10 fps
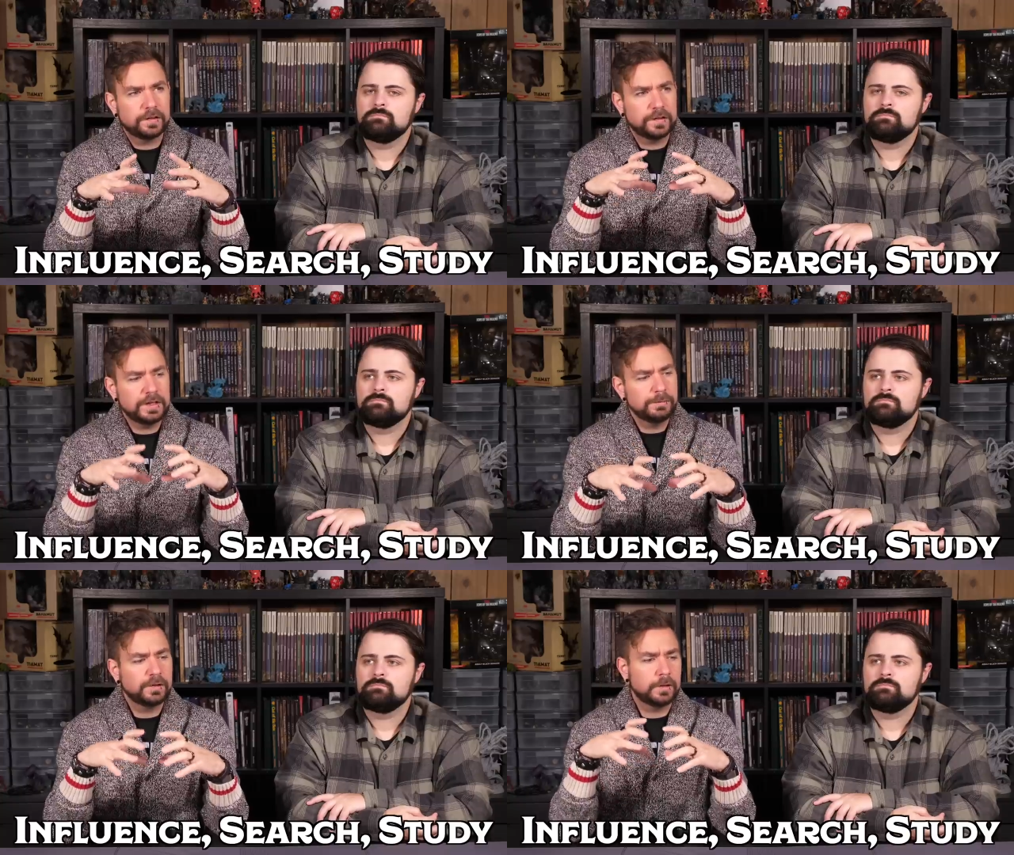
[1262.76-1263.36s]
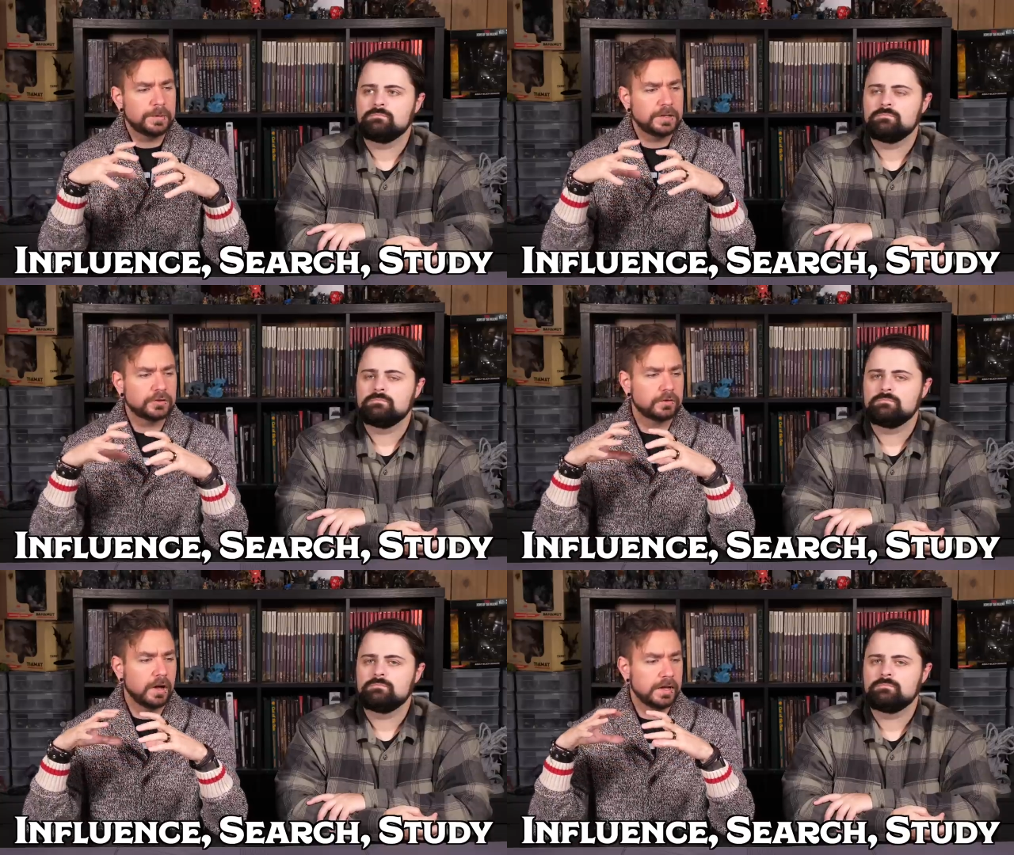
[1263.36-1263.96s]
Speaker 1: seems to be
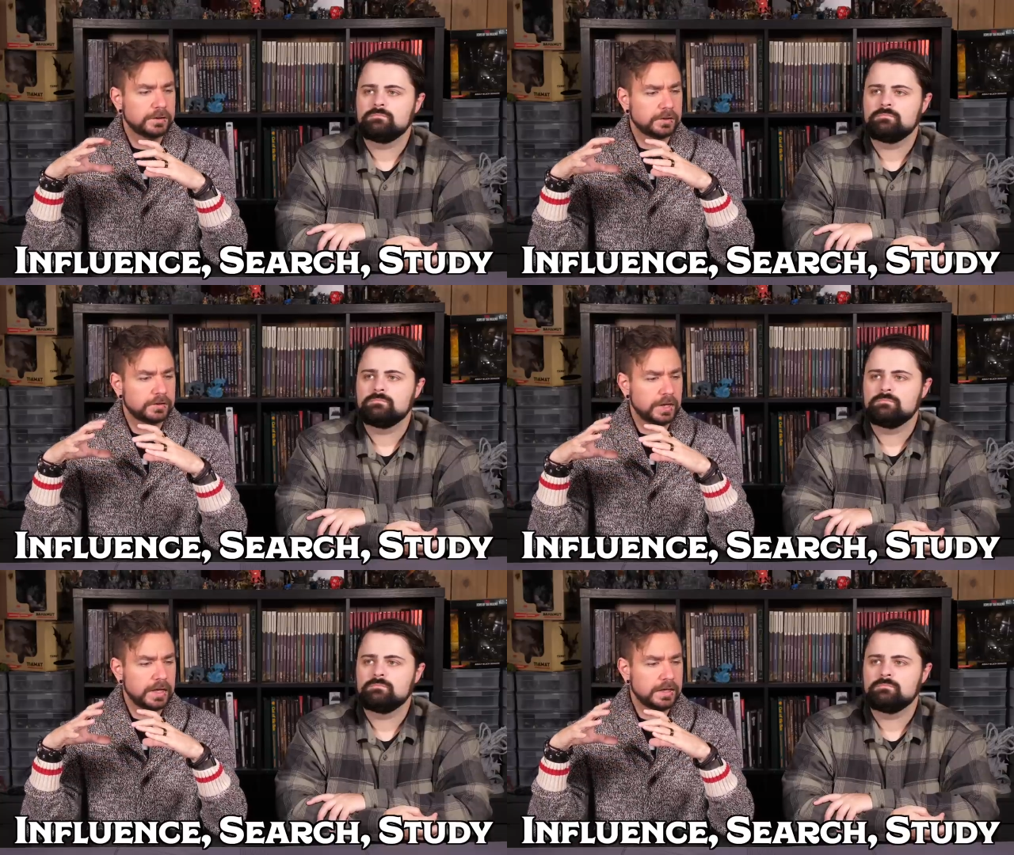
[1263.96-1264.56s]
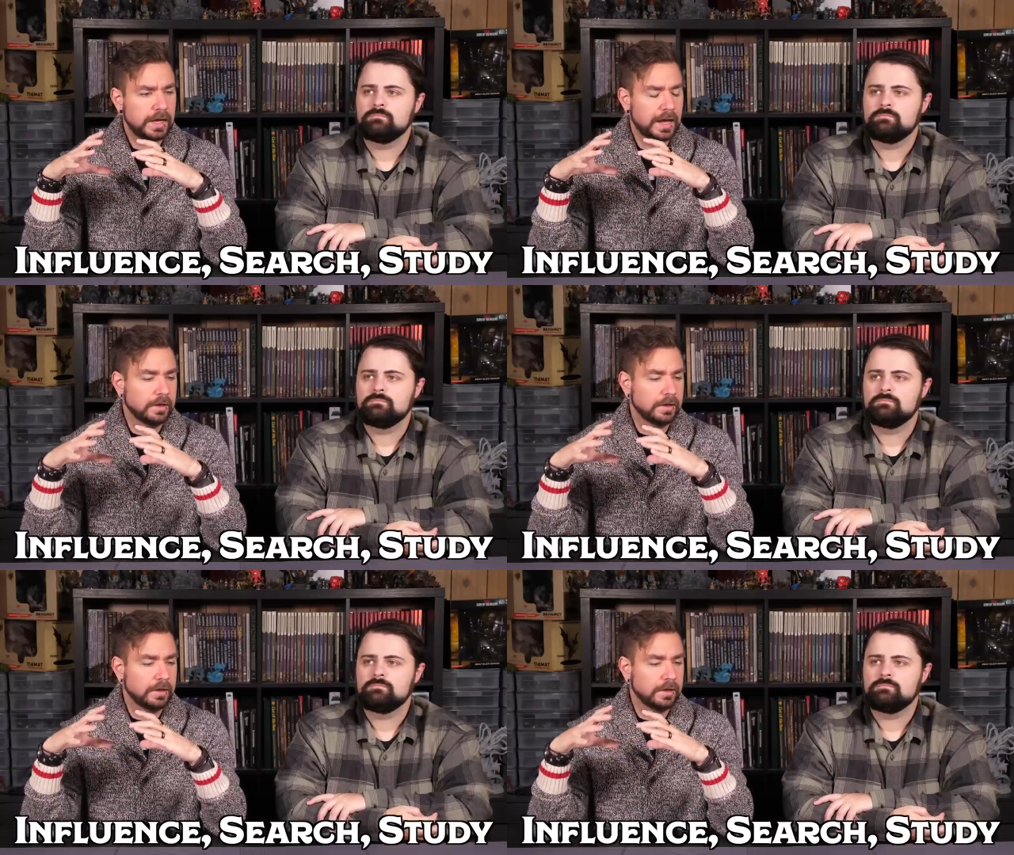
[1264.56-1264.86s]
trying to take